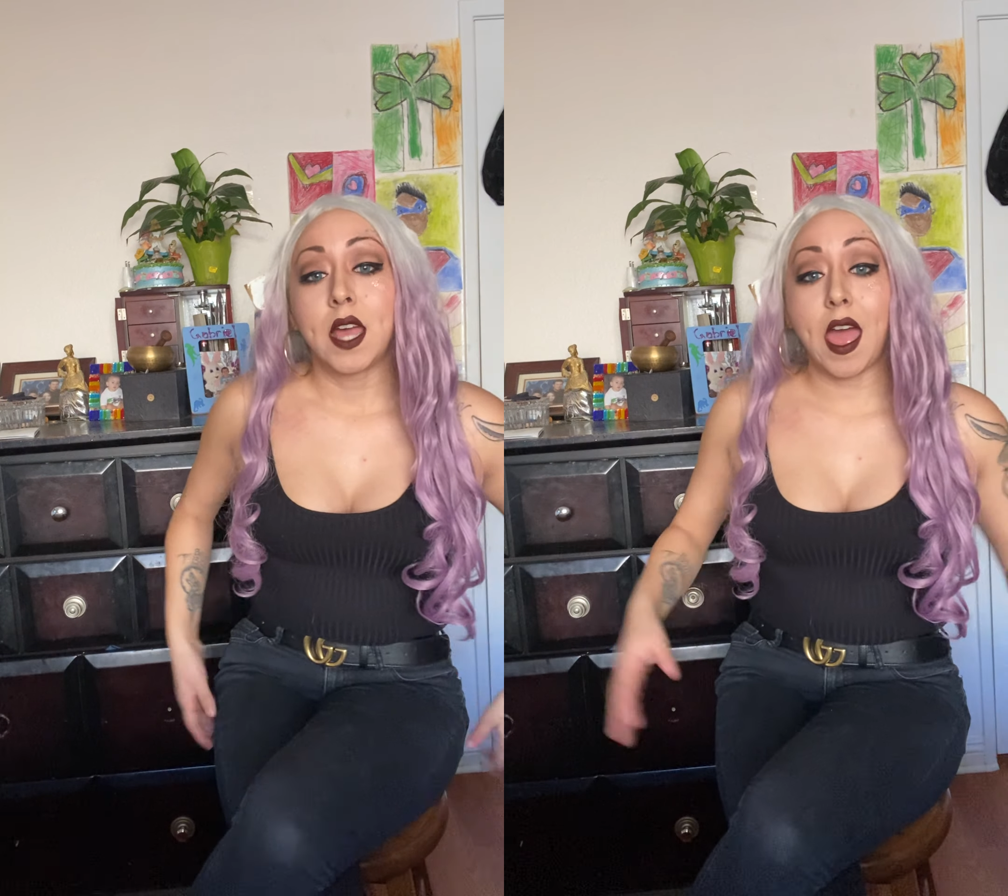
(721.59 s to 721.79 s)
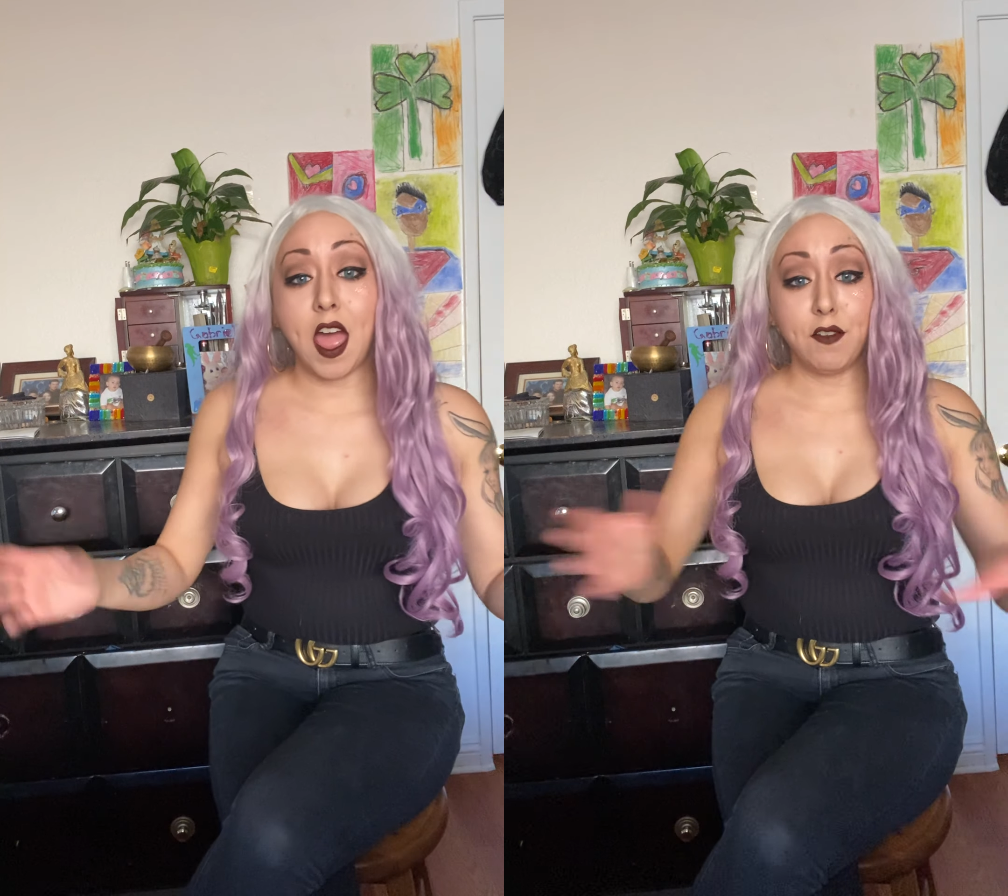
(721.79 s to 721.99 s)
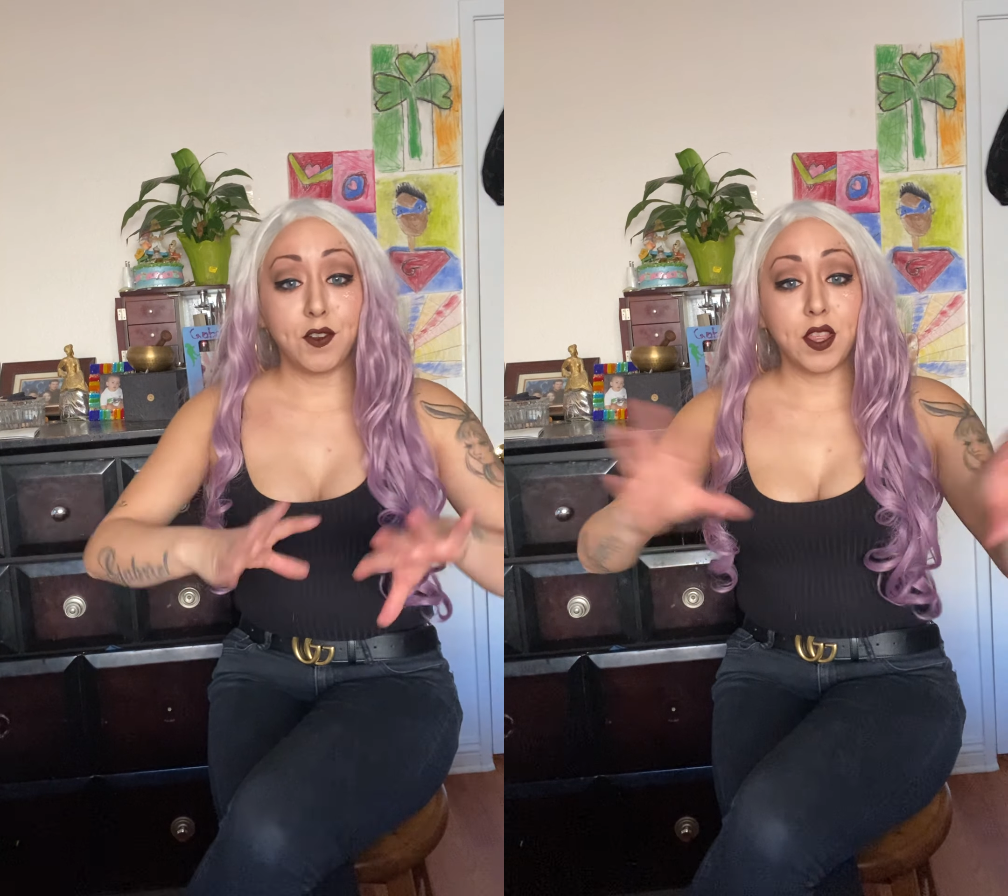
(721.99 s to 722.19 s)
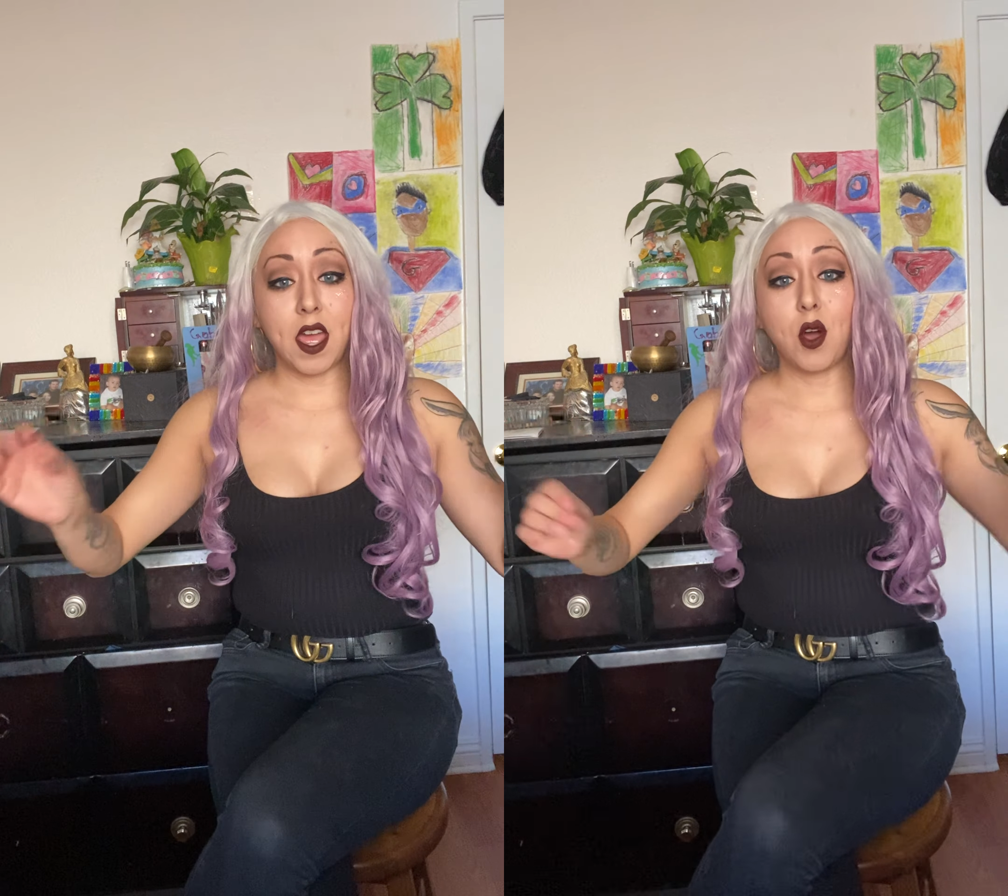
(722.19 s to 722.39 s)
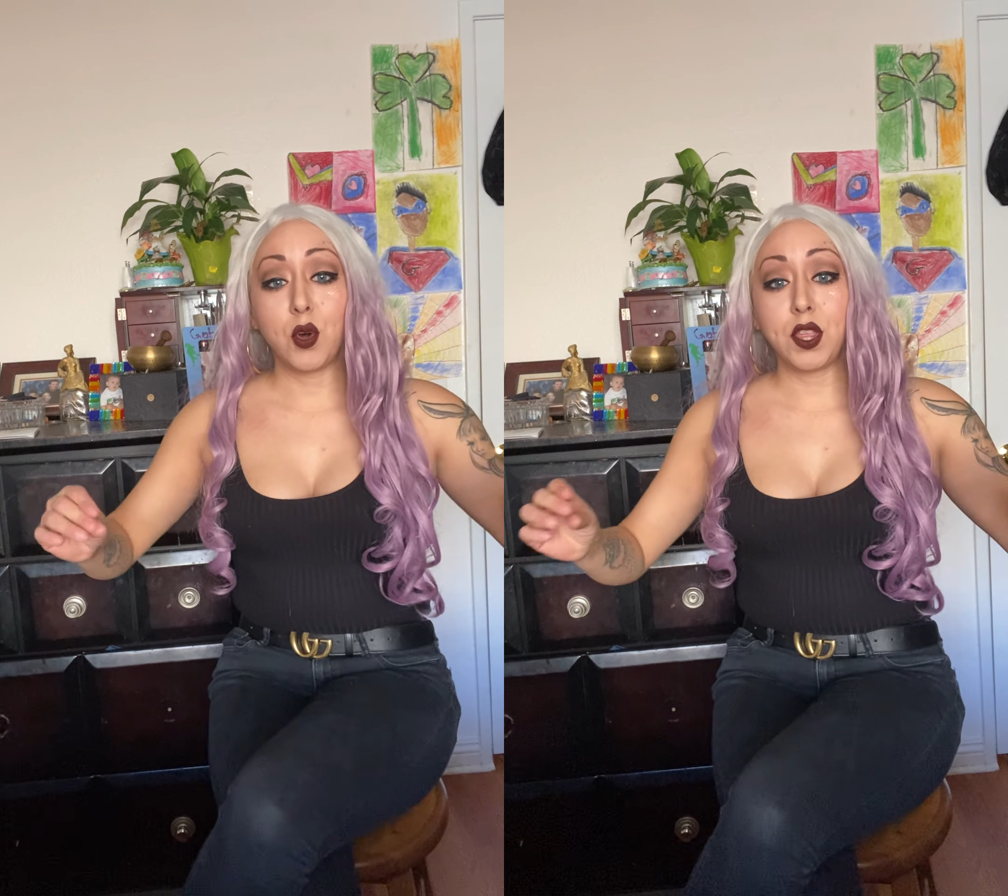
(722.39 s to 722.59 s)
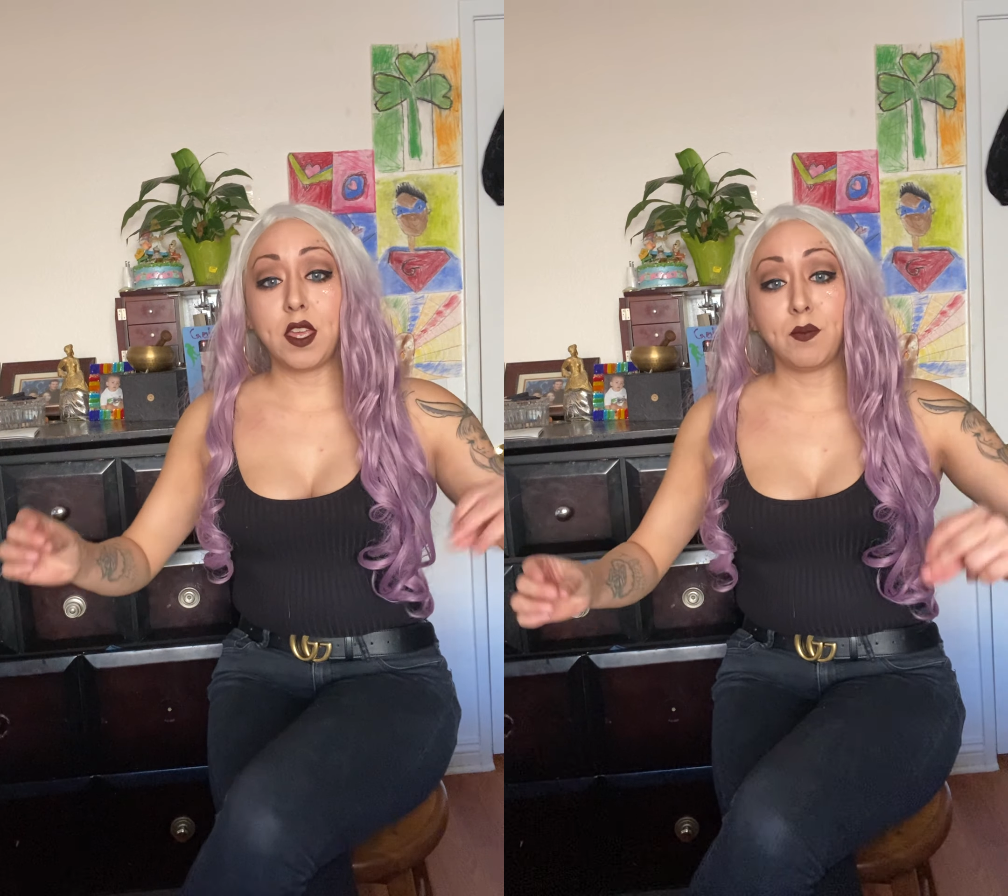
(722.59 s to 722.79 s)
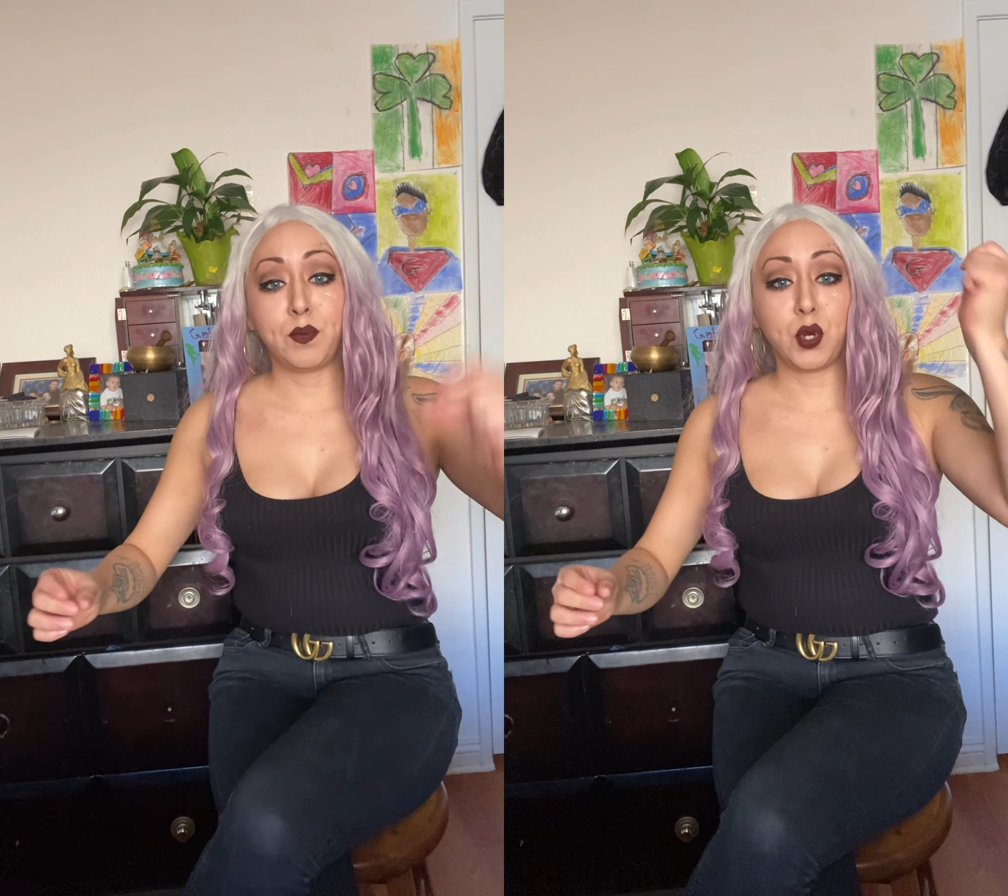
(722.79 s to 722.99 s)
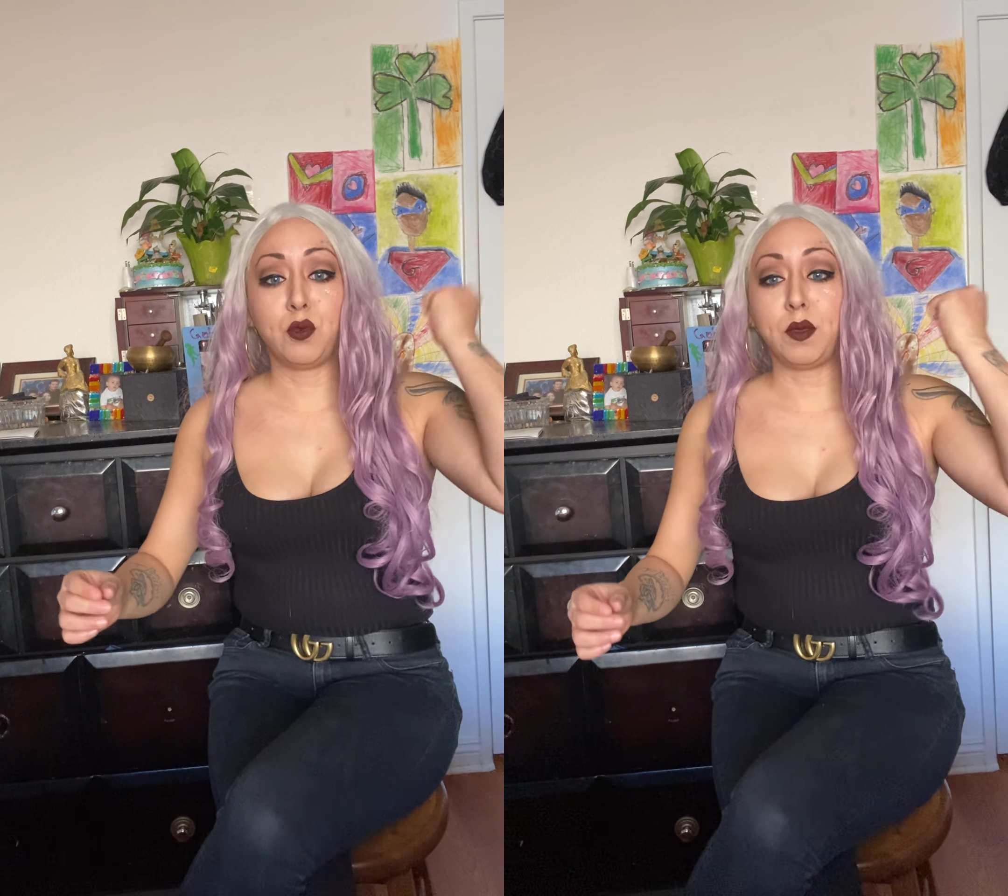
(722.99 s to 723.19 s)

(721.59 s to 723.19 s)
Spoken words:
After that whole thing, boom,